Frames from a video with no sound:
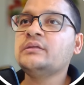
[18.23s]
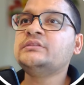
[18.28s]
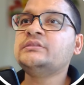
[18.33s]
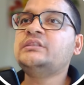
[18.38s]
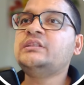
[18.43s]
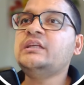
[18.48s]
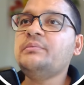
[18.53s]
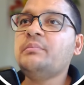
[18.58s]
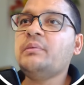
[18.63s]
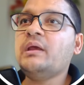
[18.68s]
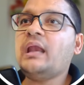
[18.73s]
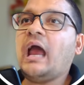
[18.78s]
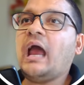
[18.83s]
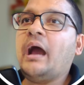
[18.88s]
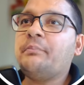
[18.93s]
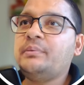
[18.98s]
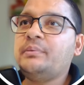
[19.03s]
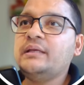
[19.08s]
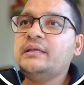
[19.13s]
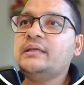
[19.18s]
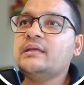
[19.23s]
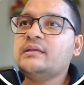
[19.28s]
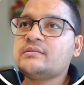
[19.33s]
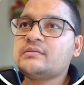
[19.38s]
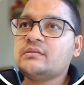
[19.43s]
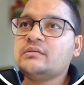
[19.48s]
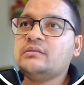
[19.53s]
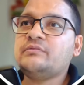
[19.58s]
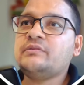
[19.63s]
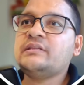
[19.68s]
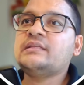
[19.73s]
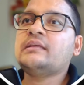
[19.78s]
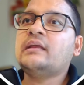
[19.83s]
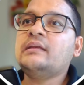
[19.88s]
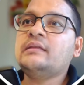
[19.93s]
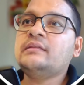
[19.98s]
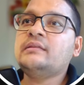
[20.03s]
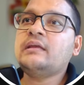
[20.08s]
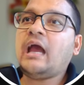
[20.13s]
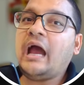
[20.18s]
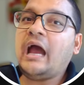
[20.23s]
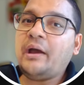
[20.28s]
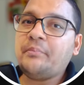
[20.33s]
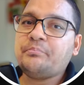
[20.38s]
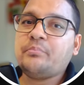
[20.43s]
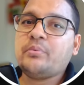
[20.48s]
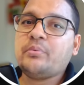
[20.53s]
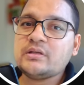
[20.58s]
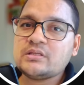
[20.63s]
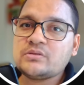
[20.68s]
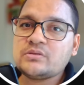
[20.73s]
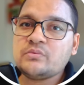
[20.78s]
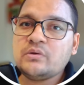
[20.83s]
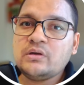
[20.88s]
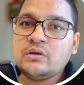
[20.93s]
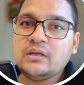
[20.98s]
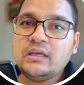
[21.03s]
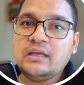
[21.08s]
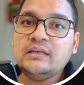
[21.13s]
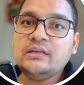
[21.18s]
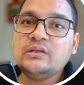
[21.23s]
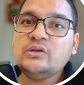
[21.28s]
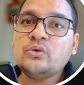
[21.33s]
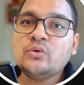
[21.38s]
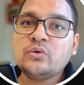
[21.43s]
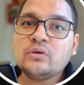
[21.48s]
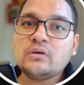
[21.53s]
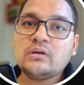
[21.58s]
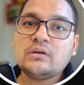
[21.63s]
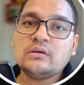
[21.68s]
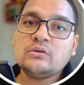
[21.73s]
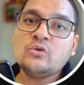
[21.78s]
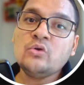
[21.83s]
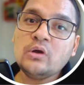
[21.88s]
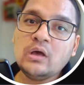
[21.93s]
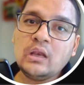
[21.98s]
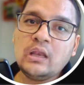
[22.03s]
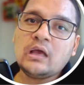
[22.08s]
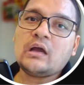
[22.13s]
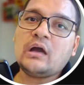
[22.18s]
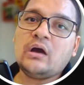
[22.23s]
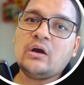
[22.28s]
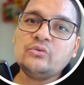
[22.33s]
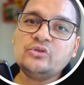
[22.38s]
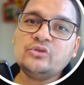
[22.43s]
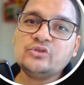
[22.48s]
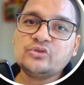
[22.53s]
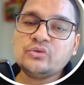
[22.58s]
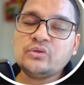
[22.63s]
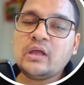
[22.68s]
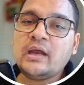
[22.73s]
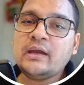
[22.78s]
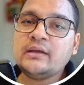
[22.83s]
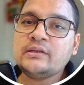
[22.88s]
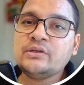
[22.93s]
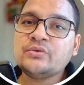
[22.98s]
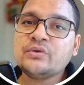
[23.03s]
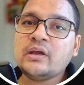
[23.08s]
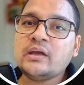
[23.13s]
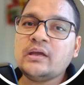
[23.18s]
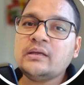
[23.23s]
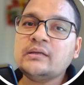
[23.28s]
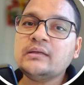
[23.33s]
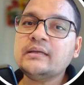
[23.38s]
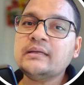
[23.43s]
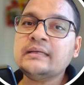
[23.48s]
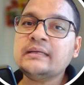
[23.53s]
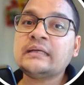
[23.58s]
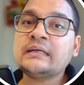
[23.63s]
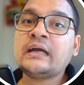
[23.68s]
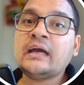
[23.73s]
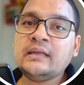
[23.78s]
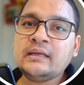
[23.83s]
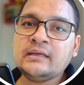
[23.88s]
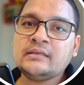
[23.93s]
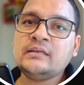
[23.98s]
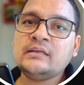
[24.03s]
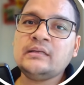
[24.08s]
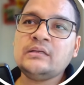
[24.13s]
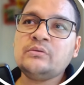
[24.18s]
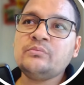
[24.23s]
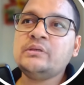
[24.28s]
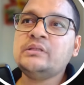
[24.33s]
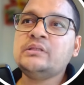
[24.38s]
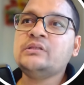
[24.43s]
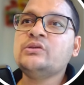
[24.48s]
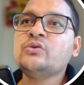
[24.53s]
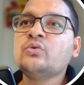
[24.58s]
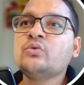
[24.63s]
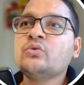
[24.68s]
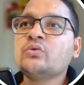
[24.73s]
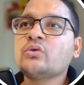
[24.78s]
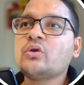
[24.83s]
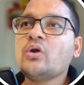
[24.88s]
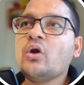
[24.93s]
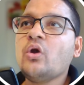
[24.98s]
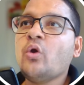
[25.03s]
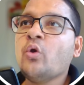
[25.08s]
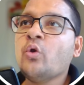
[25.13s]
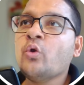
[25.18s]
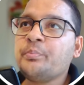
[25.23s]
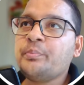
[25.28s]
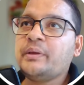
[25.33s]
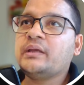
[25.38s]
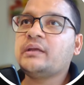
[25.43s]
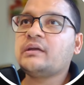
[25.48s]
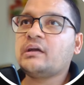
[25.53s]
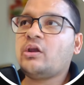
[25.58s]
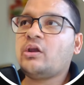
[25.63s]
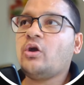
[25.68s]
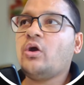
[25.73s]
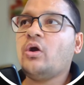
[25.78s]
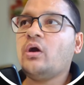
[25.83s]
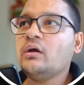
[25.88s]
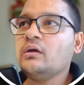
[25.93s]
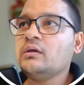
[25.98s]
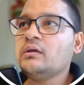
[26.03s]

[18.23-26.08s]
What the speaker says: Gmail application, basically the app password in your Google account so that you can connect it with your OpenClaw.